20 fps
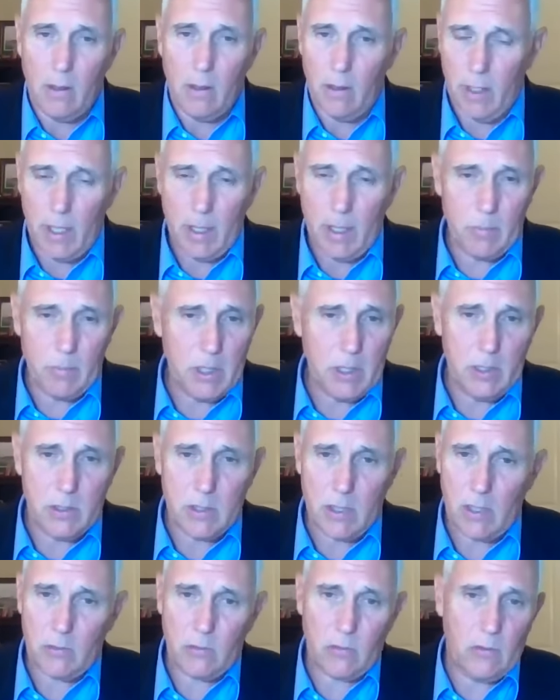are not being
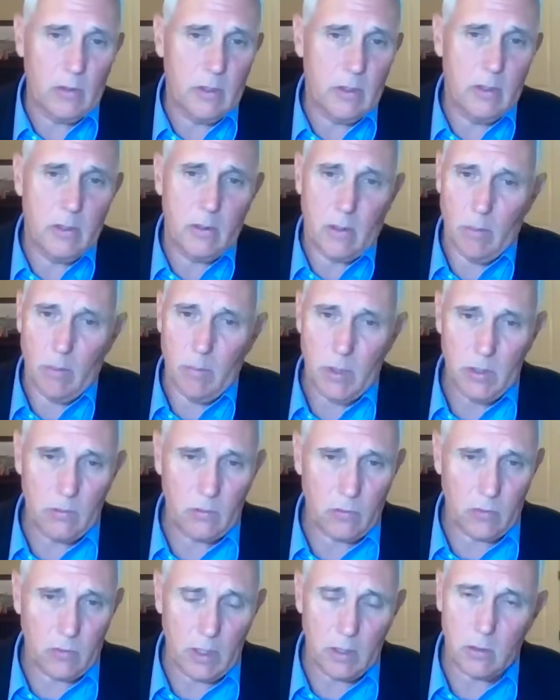tested, are
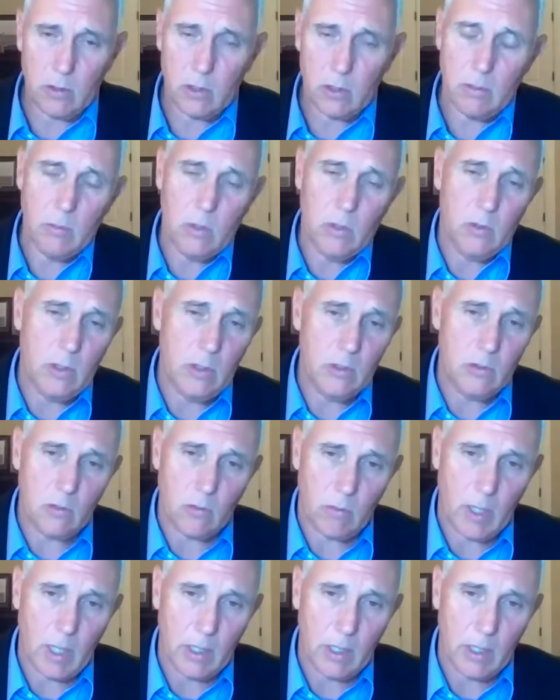being sent to communities